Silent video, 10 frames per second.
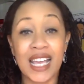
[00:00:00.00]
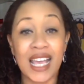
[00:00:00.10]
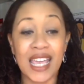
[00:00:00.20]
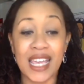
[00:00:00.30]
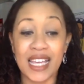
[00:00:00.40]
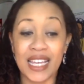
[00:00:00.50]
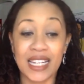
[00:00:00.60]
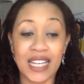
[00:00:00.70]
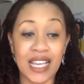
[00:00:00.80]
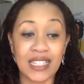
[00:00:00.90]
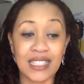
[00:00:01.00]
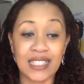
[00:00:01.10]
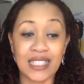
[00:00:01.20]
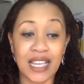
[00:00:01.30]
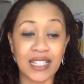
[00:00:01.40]
And
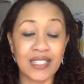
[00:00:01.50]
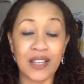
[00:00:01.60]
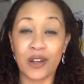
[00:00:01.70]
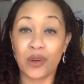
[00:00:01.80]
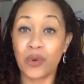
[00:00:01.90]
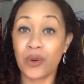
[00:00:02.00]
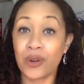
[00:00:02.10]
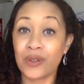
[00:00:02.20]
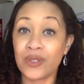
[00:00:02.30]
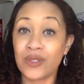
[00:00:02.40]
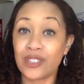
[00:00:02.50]
it's it's not a hoarder's